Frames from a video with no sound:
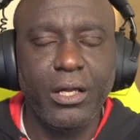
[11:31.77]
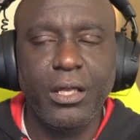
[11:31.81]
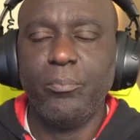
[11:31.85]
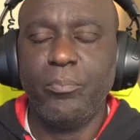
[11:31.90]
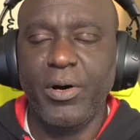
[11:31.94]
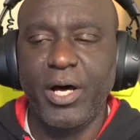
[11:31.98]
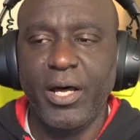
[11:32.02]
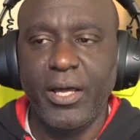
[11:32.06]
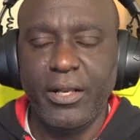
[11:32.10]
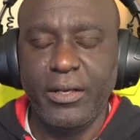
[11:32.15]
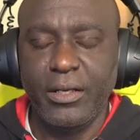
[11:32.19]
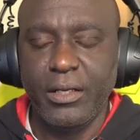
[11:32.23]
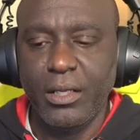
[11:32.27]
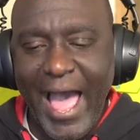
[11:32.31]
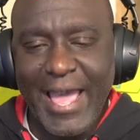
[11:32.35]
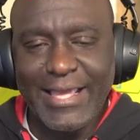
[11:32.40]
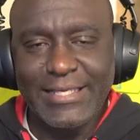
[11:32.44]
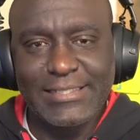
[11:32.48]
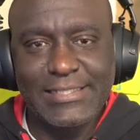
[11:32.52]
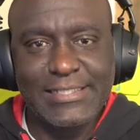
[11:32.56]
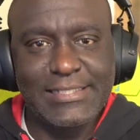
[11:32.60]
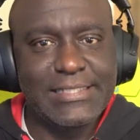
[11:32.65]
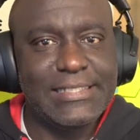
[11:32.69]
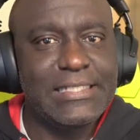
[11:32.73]
But I
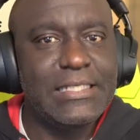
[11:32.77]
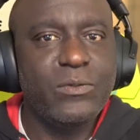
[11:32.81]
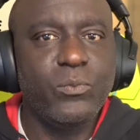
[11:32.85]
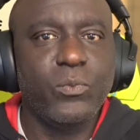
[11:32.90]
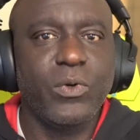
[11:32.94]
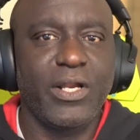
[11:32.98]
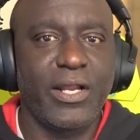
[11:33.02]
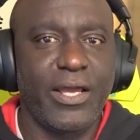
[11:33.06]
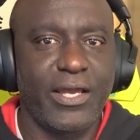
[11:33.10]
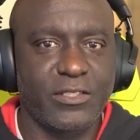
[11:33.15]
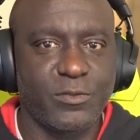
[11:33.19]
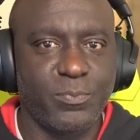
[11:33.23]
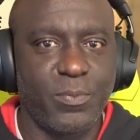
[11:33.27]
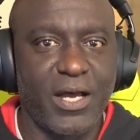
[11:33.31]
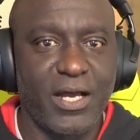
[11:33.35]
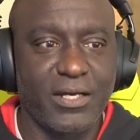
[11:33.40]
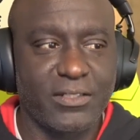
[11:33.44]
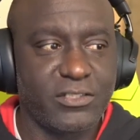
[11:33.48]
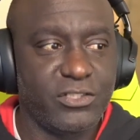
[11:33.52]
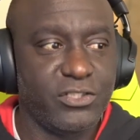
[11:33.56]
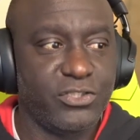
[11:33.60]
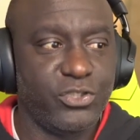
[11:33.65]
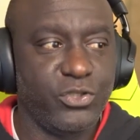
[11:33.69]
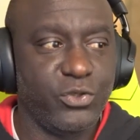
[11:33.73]
see what
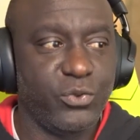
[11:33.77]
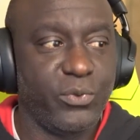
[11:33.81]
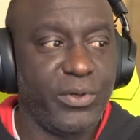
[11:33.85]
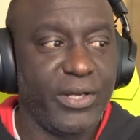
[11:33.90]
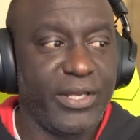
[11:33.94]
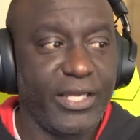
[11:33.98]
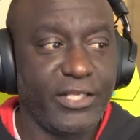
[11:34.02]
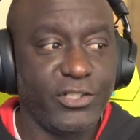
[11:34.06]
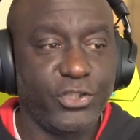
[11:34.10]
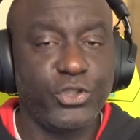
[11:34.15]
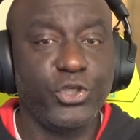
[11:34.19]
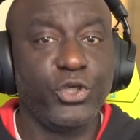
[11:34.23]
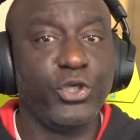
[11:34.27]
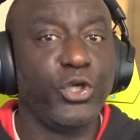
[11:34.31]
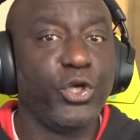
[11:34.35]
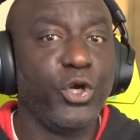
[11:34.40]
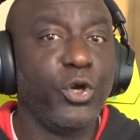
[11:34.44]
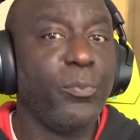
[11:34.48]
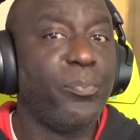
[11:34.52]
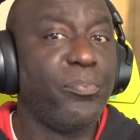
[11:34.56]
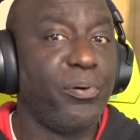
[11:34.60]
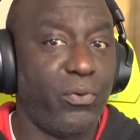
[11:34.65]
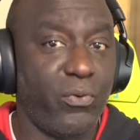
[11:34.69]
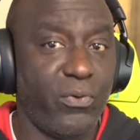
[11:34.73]
Xbox is doing. And to
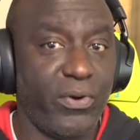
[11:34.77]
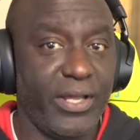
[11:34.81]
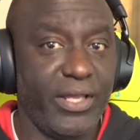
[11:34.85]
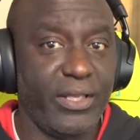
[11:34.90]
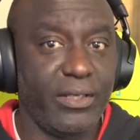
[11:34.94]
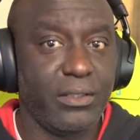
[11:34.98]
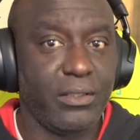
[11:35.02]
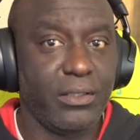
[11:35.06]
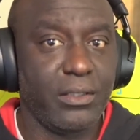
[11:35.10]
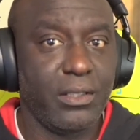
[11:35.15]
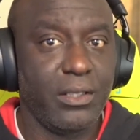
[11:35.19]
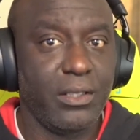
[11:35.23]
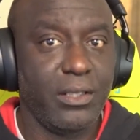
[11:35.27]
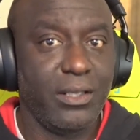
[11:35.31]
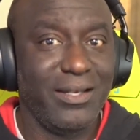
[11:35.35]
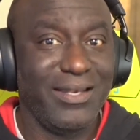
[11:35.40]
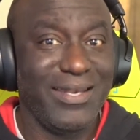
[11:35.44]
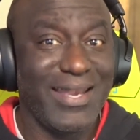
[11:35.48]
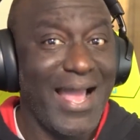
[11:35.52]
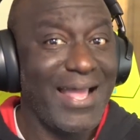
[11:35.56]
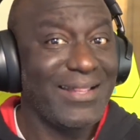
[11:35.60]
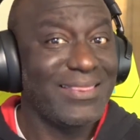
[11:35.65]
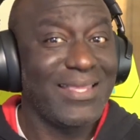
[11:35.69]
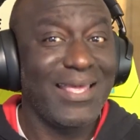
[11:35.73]
your point,
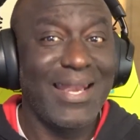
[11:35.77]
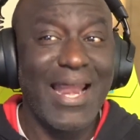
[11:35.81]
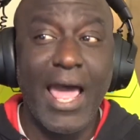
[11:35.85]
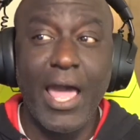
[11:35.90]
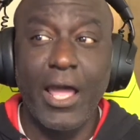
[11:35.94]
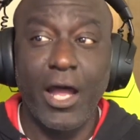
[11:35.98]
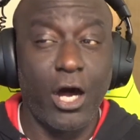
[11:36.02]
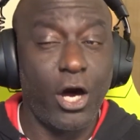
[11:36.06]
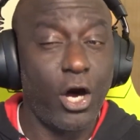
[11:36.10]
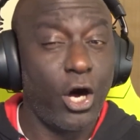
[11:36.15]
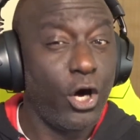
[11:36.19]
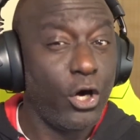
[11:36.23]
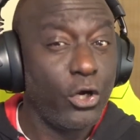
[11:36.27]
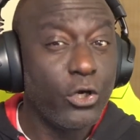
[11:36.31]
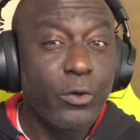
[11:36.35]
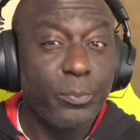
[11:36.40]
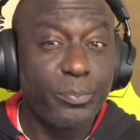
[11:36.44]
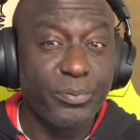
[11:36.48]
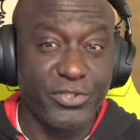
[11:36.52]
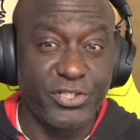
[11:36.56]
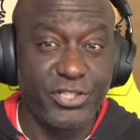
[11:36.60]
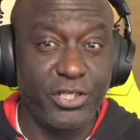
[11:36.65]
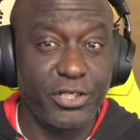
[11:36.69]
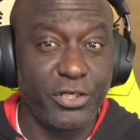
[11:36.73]
not that I
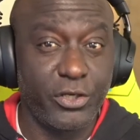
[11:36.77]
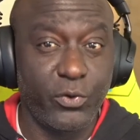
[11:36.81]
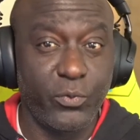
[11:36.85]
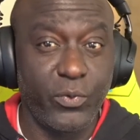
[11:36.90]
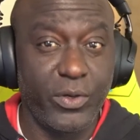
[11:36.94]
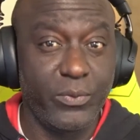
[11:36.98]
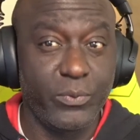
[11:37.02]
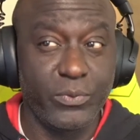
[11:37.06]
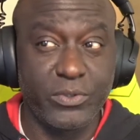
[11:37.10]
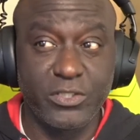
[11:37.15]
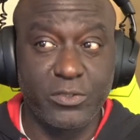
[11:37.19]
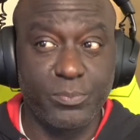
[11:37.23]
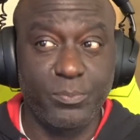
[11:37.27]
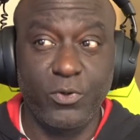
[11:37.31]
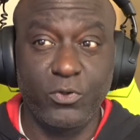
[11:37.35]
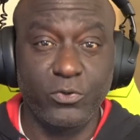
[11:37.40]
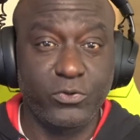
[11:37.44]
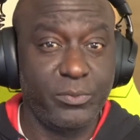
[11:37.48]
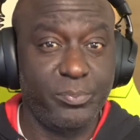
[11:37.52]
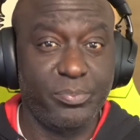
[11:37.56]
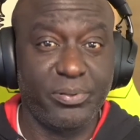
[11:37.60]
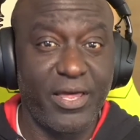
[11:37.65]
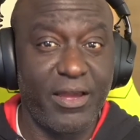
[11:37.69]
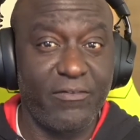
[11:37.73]
100% agree with this
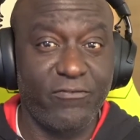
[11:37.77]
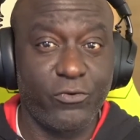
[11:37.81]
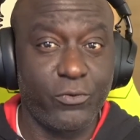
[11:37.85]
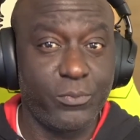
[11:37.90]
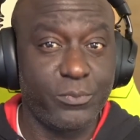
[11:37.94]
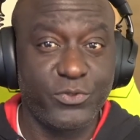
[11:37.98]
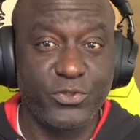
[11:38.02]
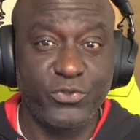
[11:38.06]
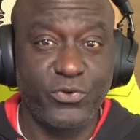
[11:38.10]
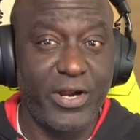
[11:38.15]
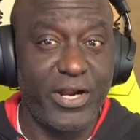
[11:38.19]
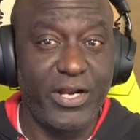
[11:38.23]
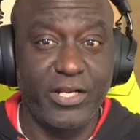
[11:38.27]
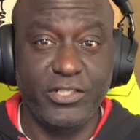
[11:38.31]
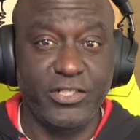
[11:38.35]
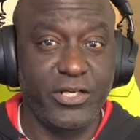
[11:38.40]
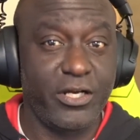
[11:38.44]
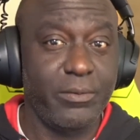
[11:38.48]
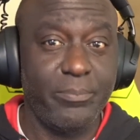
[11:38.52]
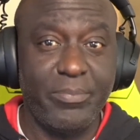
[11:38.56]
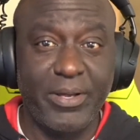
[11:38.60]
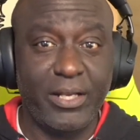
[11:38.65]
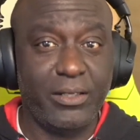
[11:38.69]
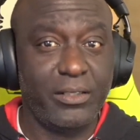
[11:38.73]
multi-platform strategy.
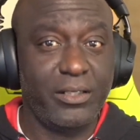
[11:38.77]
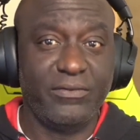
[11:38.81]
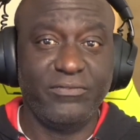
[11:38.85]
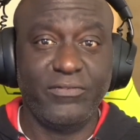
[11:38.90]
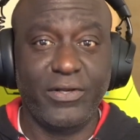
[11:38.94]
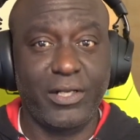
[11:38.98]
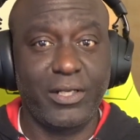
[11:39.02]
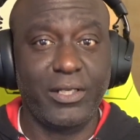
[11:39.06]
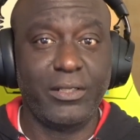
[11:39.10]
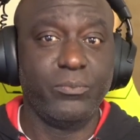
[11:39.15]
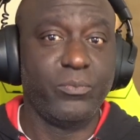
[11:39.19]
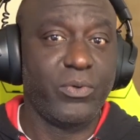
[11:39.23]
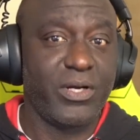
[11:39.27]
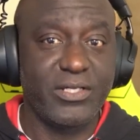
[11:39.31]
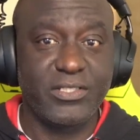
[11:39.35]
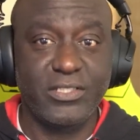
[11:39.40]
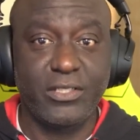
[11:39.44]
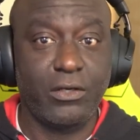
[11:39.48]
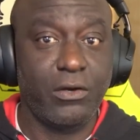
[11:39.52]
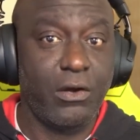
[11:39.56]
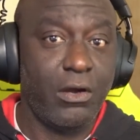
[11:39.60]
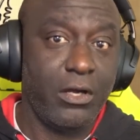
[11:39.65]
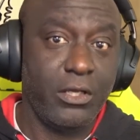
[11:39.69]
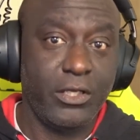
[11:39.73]
Everybody loved the clip where I
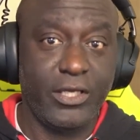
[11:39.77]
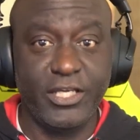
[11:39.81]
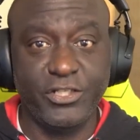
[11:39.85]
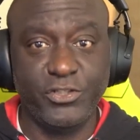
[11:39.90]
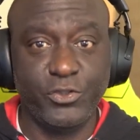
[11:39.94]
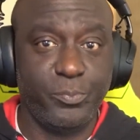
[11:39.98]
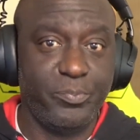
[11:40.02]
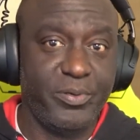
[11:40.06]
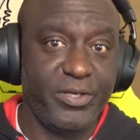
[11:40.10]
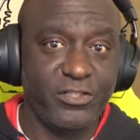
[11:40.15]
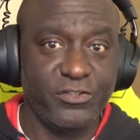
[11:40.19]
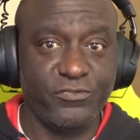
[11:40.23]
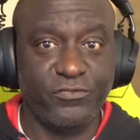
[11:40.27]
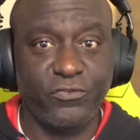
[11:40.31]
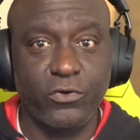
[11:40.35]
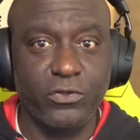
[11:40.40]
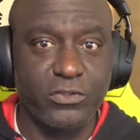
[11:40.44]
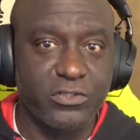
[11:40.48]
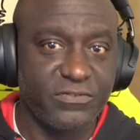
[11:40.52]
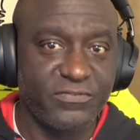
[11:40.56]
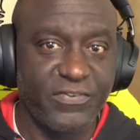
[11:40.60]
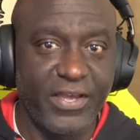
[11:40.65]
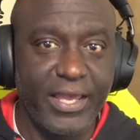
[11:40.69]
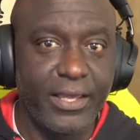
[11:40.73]
said, oh, get your
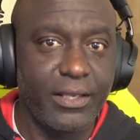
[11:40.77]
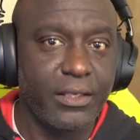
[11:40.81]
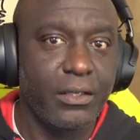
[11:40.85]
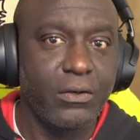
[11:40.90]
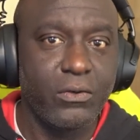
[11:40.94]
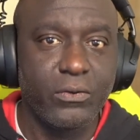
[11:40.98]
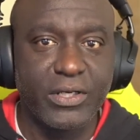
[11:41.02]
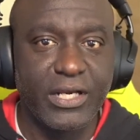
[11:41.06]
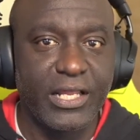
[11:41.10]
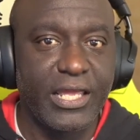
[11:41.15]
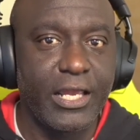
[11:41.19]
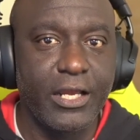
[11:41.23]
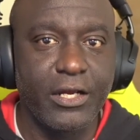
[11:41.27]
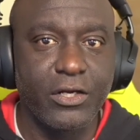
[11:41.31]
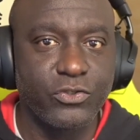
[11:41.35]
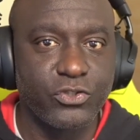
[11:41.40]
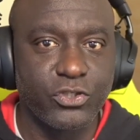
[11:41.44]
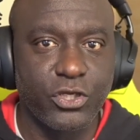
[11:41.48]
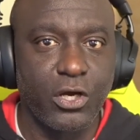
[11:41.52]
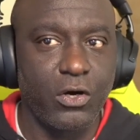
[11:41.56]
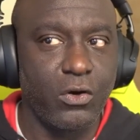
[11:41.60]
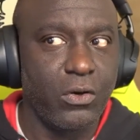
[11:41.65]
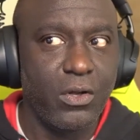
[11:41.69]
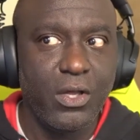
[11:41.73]
pitchforks of Halo and Gears
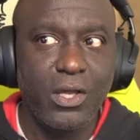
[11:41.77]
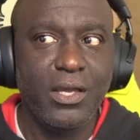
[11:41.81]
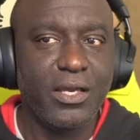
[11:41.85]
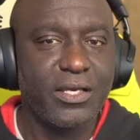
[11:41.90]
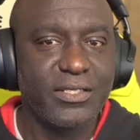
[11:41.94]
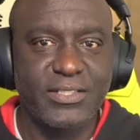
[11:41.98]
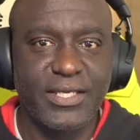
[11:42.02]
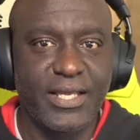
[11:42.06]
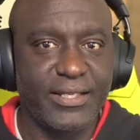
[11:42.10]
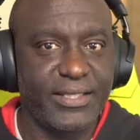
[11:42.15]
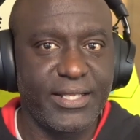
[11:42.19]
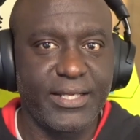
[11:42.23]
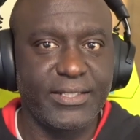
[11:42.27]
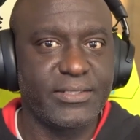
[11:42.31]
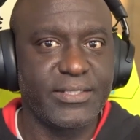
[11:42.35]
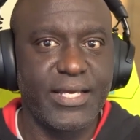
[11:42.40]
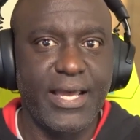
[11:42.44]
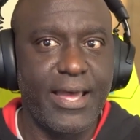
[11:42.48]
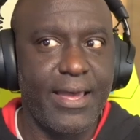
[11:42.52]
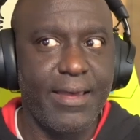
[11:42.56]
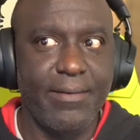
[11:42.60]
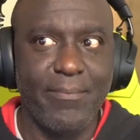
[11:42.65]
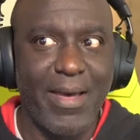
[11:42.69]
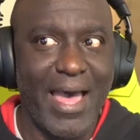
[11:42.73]
go. Because at that
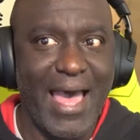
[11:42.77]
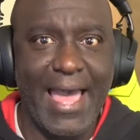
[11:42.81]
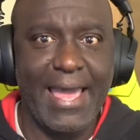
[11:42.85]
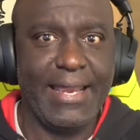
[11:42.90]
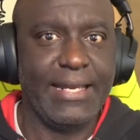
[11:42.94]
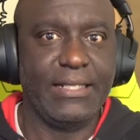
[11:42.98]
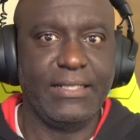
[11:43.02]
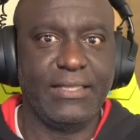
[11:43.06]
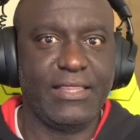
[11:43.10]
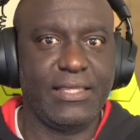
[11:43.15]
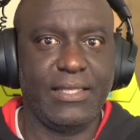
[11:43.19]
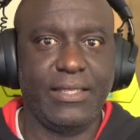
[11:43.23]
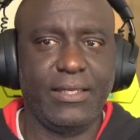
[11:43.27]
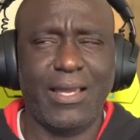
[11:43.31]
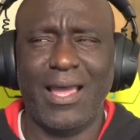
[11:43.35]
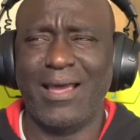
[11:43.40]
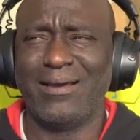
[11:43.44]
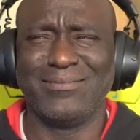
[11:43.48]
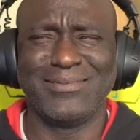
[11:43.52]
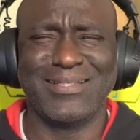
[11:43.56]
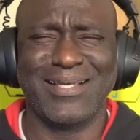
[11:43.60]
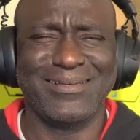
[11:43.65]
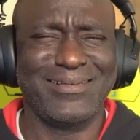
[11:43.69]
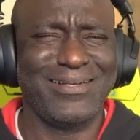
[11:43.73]
time, I
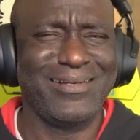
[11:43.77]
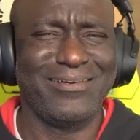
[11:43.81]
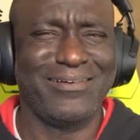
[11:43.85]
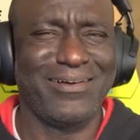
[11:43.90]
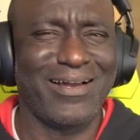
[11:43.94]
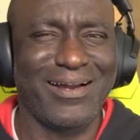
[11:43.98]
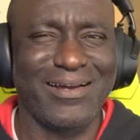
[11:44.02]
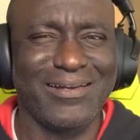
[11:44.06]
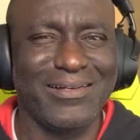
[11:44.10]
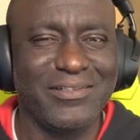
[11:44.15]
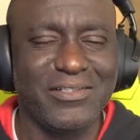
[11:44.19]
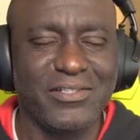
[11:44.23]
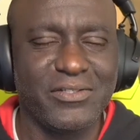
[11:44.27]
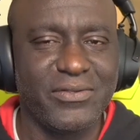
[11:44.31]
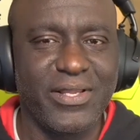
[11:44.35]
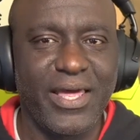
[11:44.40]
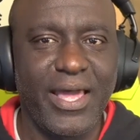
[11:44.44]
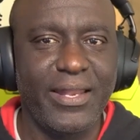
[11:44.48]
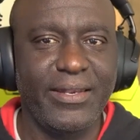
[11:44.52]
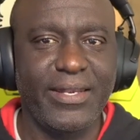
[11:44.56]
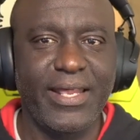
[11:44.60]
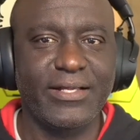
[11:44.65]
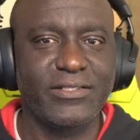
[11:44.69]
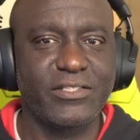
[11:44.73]
was like, they're not going to do
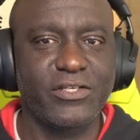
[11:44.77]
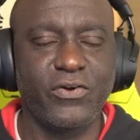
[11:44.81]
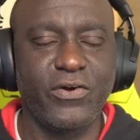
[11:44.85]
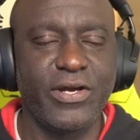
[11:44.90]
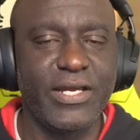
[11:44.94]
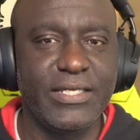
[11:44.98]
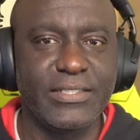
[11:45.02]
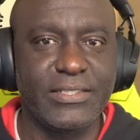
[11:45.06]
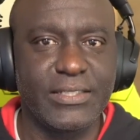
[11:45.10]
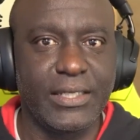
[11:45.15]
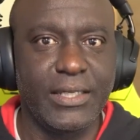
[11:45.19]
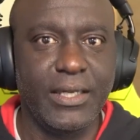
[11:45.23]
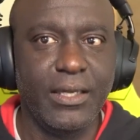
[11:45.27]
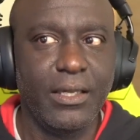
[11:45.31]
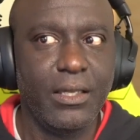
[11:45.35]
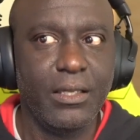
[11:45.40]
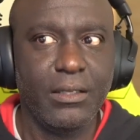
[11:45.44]
that. That's crazy.